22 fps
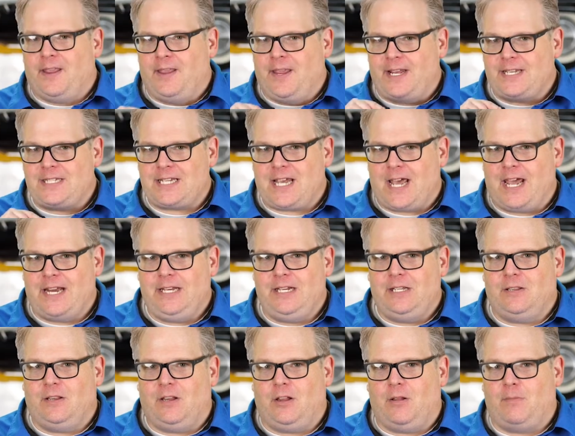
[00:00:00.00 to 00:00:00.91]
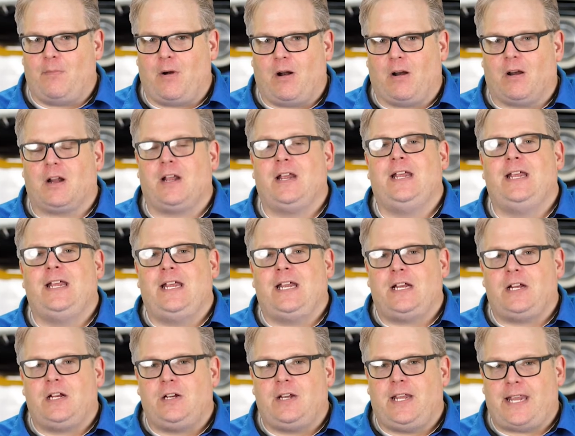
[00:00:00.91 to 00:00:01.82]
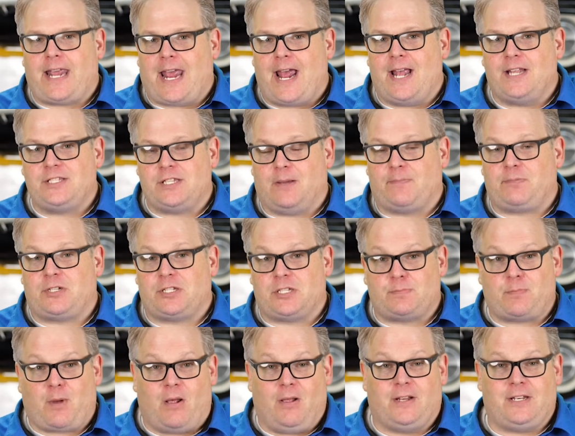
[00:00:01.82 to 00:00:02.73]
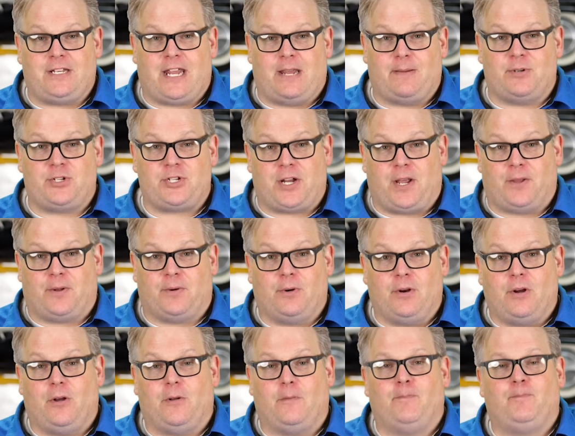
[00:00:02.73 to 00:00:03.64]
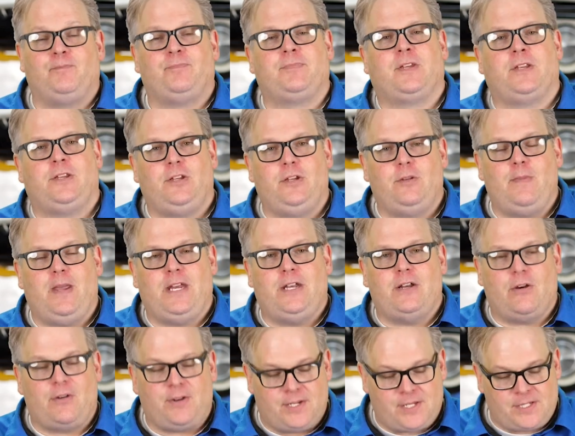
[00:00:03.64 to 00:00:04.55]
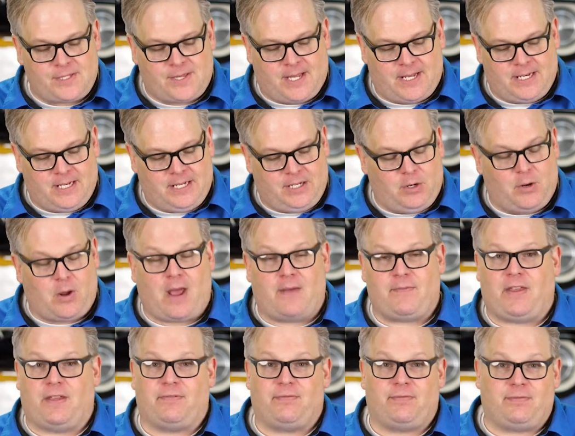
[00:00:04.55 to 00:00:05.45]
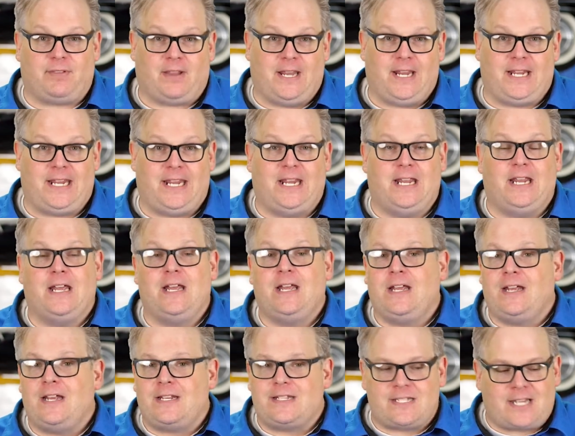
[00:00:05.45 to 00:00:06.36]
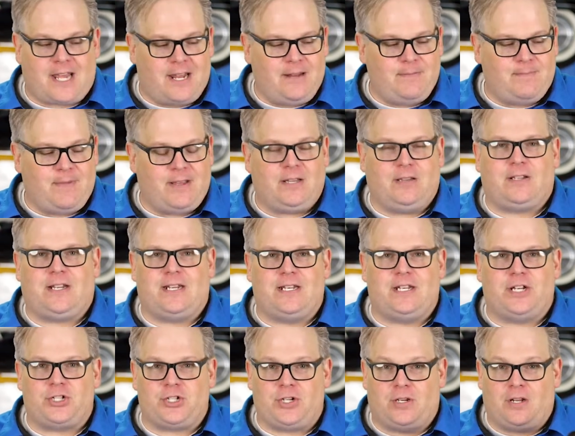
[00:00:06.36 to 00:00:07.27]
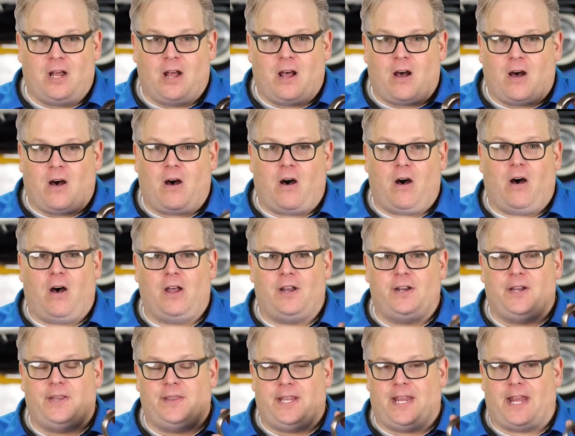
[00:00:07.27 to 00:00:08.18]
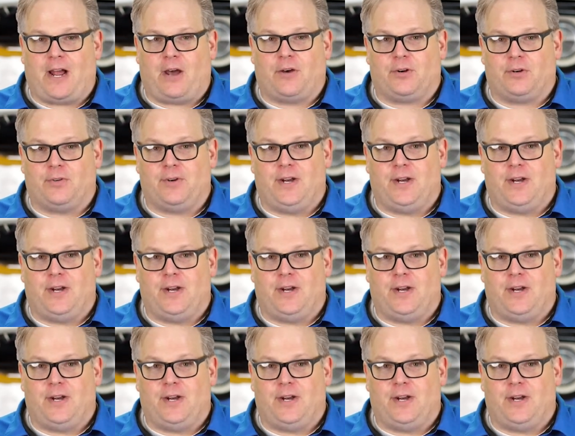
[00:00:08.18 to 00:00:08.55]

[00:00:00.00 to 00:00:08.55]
That tiny little mark adds up to spalling damage down the road. You may notice that you have a flaky, tight metal condition on the outer